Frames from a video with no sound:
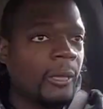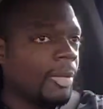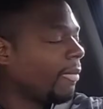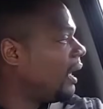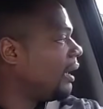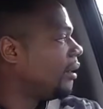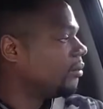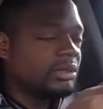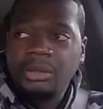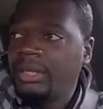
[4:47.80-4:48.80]
I
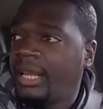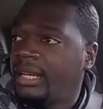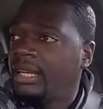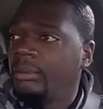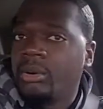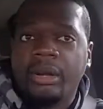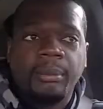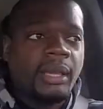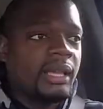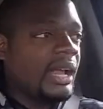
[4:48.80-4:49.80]
don't do that anymore,
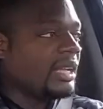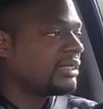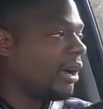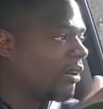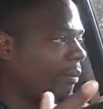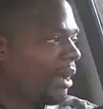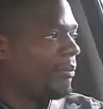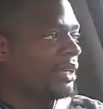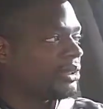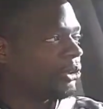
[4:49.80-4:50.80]
man. I talk about
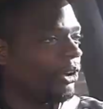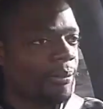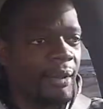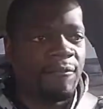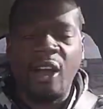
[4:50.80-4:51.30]
my truck, but far